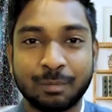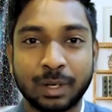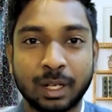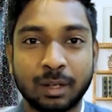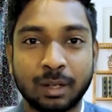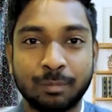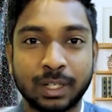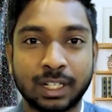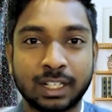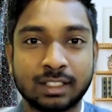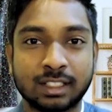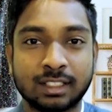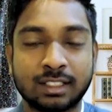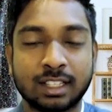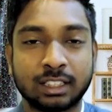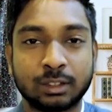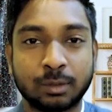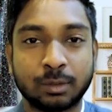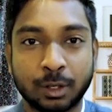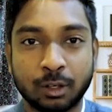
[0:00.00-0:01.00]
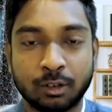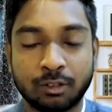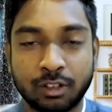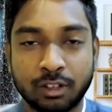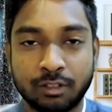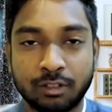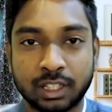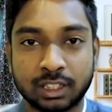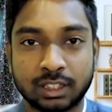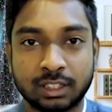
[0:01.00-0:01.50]
Because it's such a
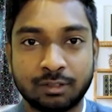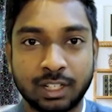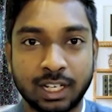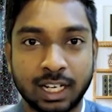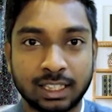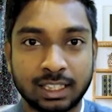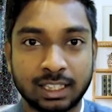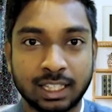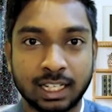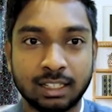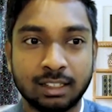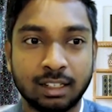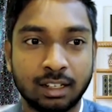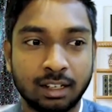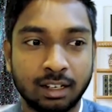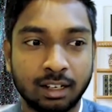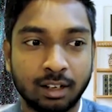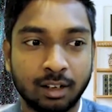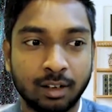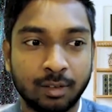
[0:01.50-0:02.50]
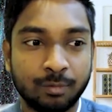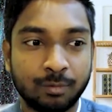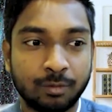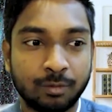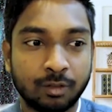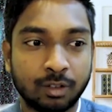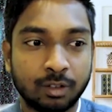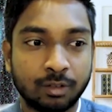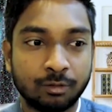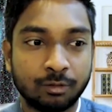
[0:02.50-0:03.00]
beautiful festival, and then
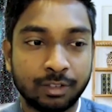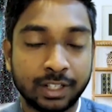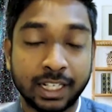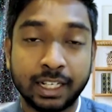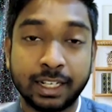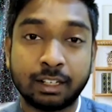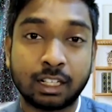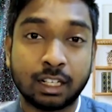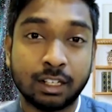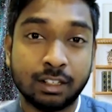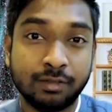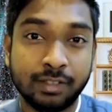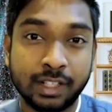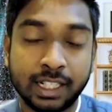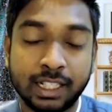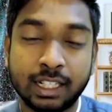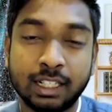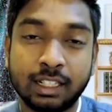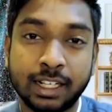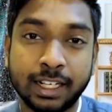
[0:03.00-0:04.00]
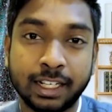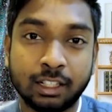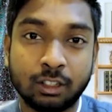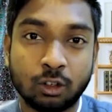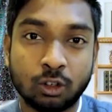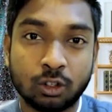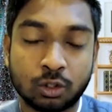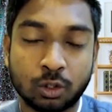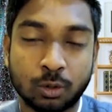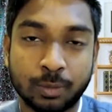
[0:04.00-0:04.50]
we conveniently
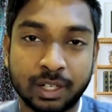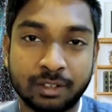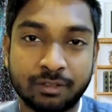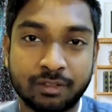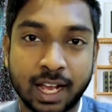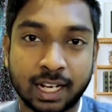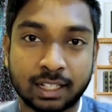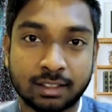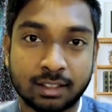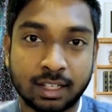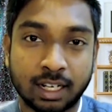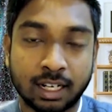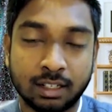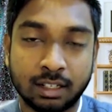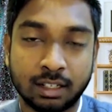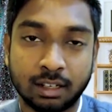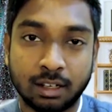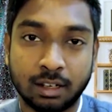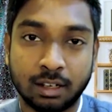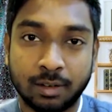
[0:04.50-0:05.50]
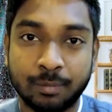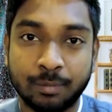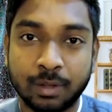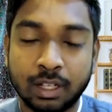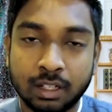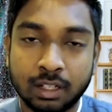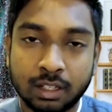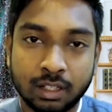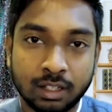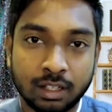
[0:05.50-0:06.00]
ignore so many facts that
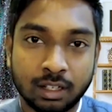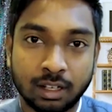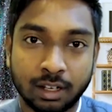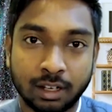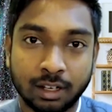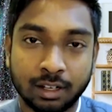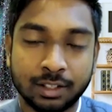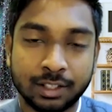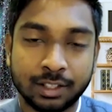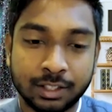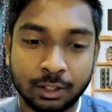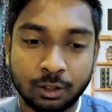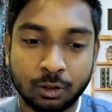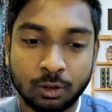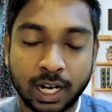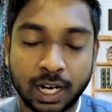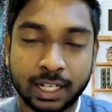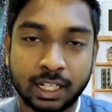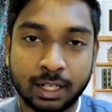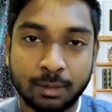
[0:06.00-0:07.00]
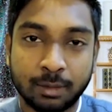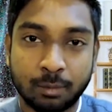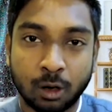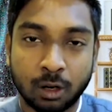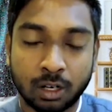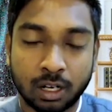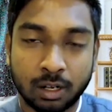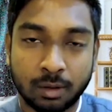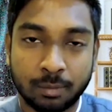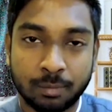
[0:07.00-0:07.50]
you rightly
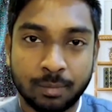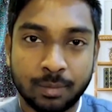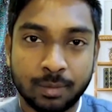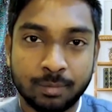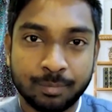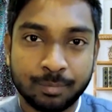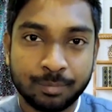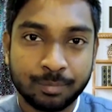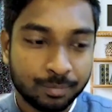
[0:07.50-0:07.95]
brought up.